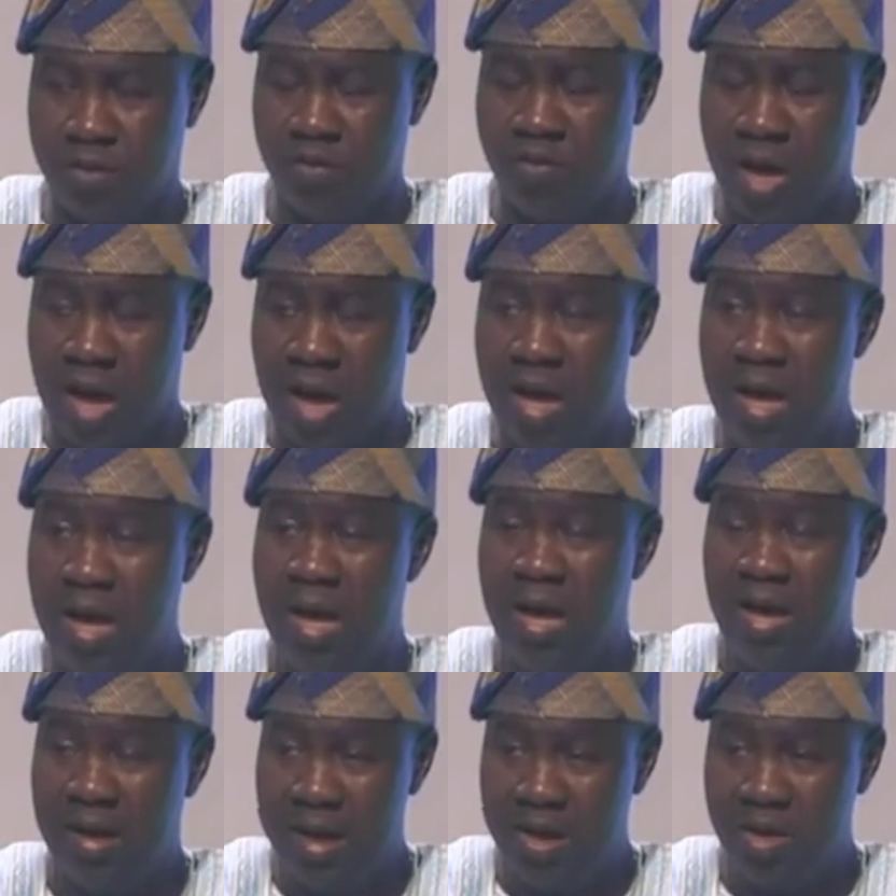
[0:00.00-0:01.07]
our
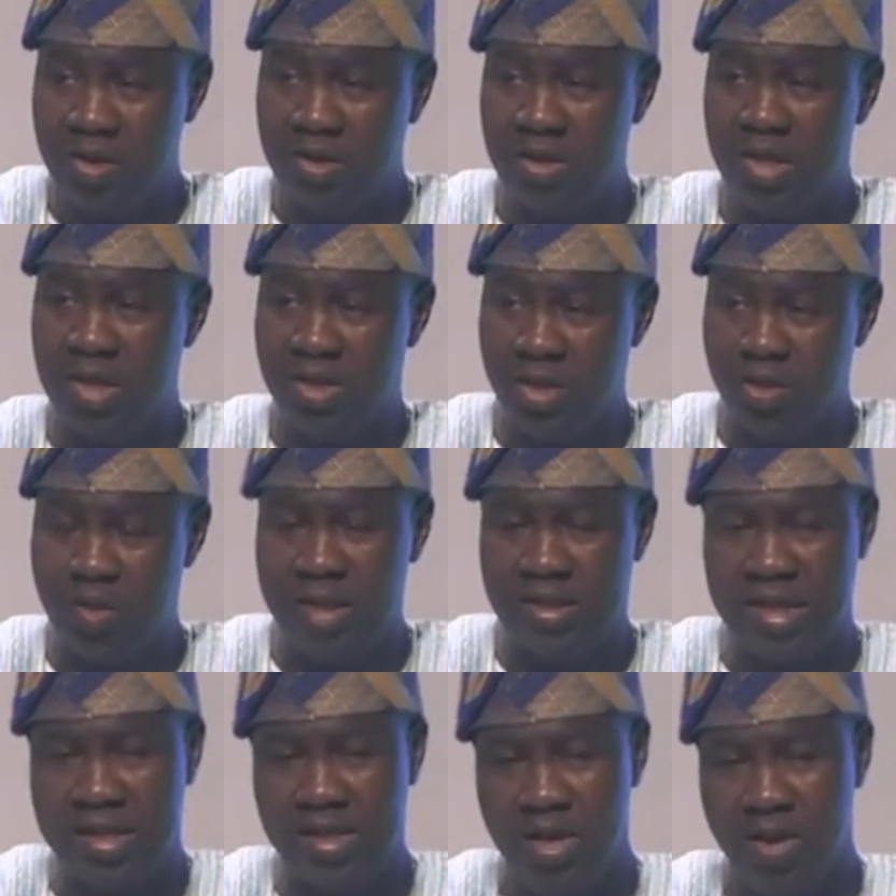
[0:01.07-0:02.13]
Lagos
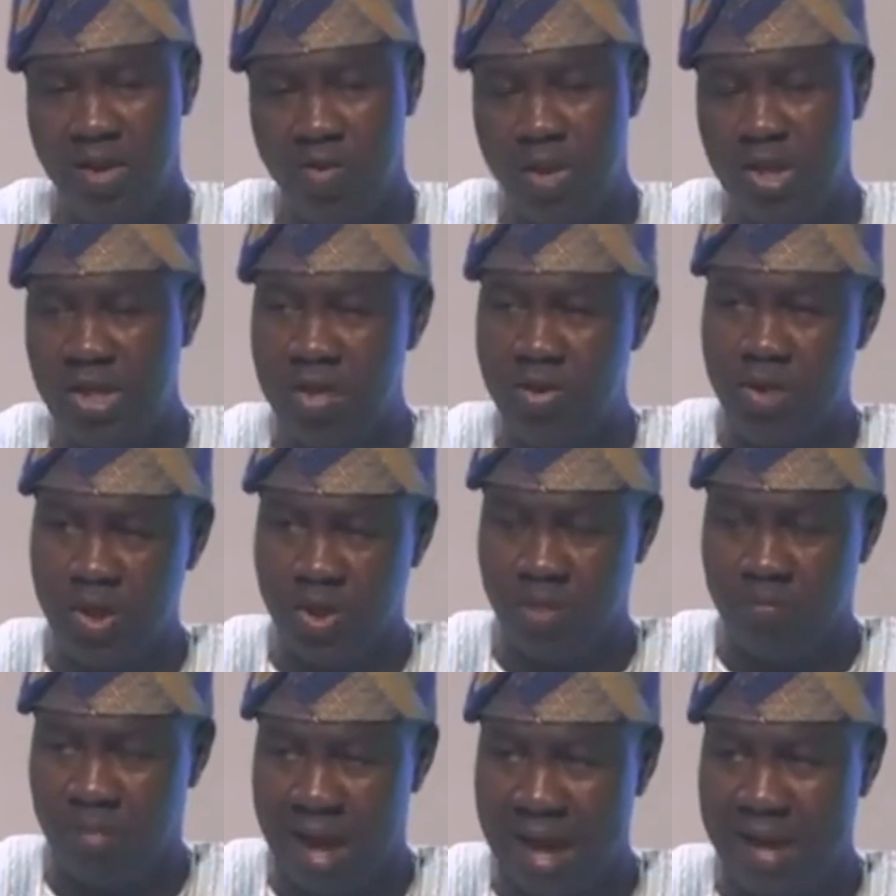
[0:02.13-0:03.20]
Integrated Regeneration
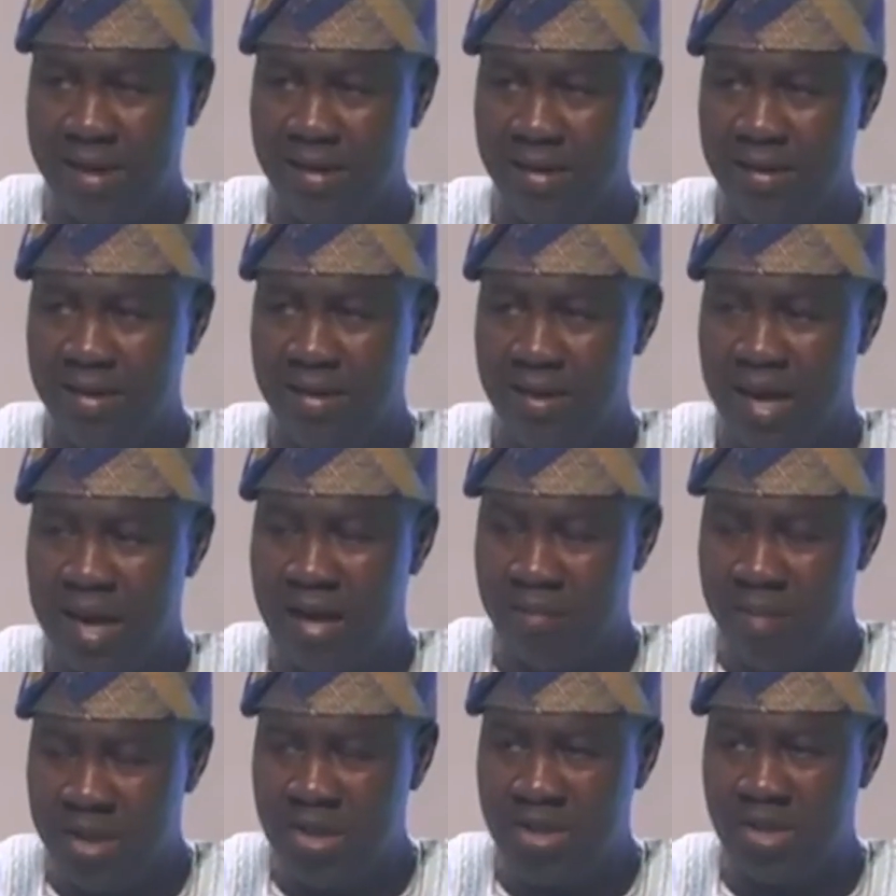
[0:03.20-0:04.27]
Plan, an
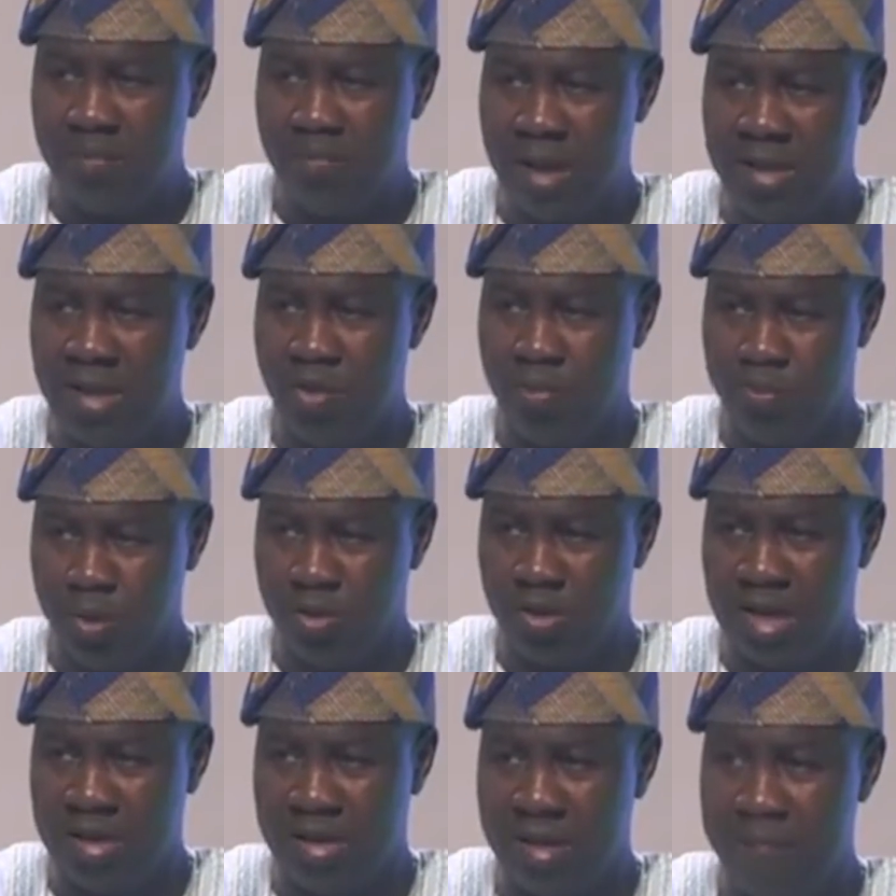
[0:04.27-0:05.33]
emergency plan that we put
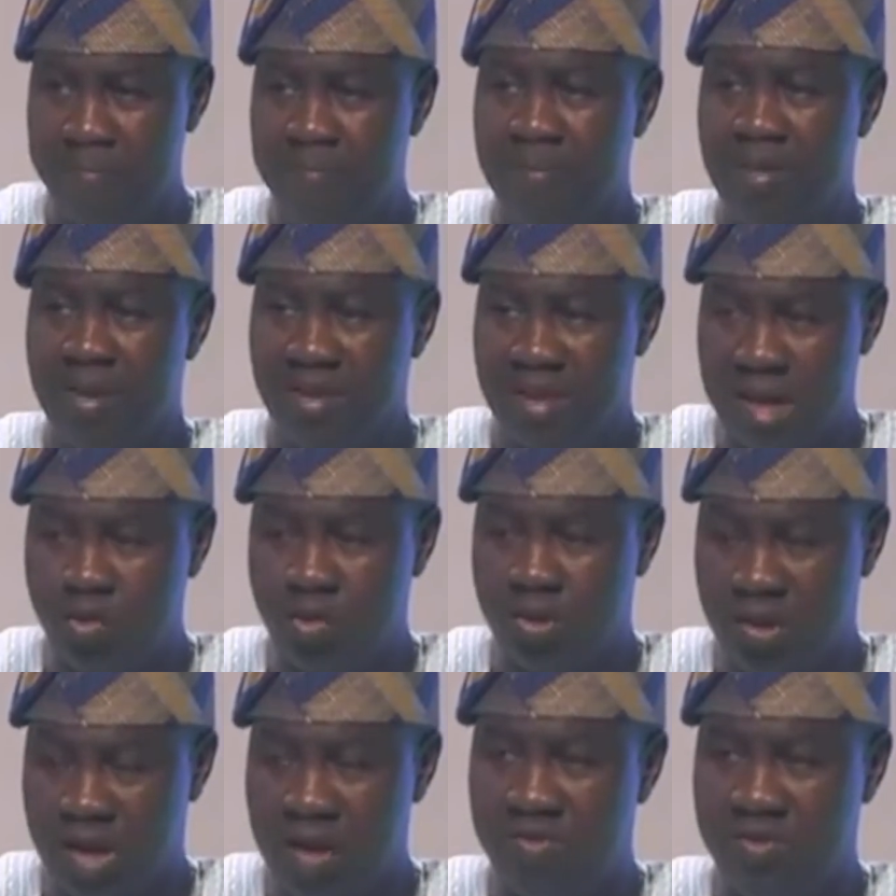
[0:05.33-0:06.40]
together that will
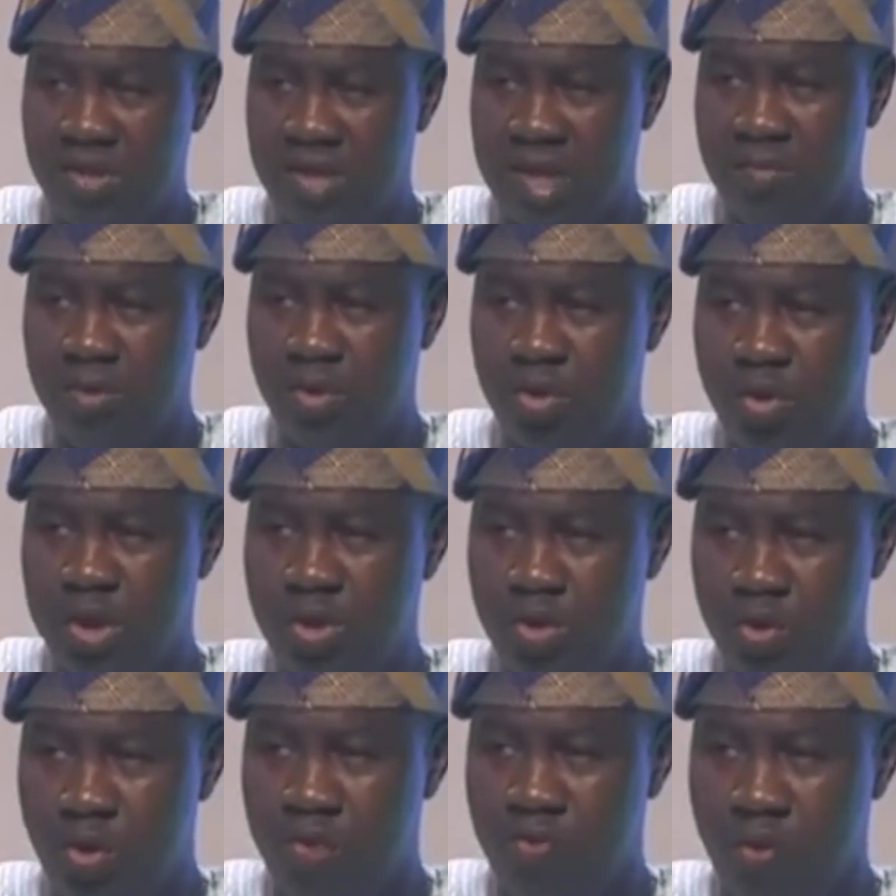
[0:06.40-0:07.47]
serve this administration
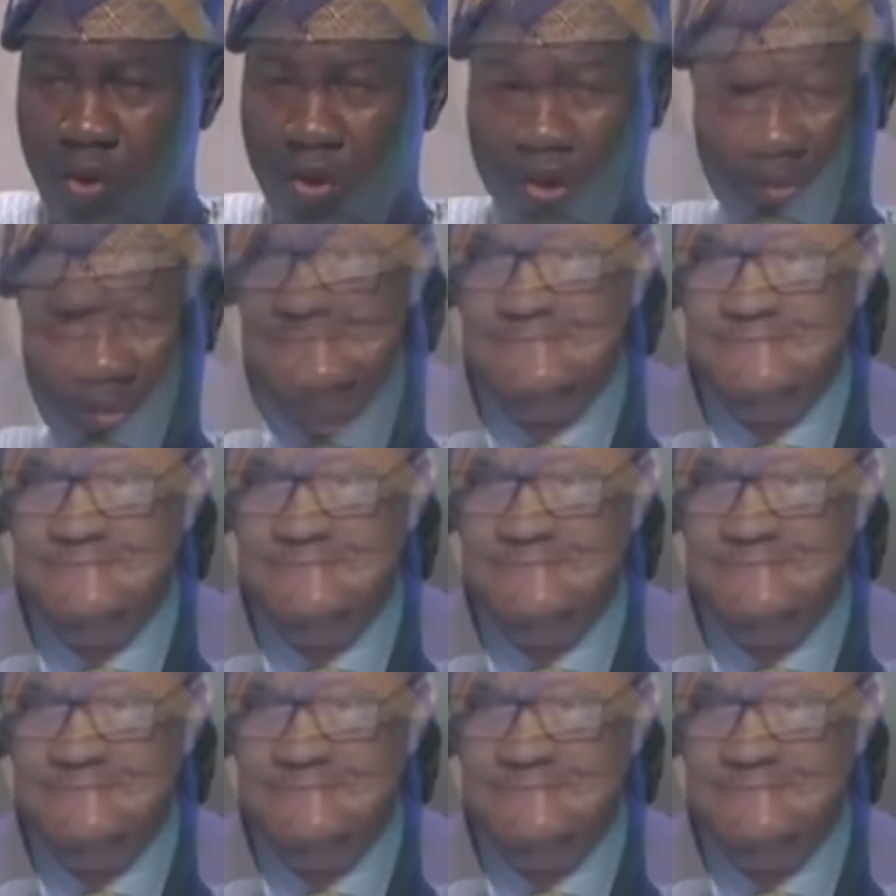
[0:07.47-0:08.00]
going forward. Thank you.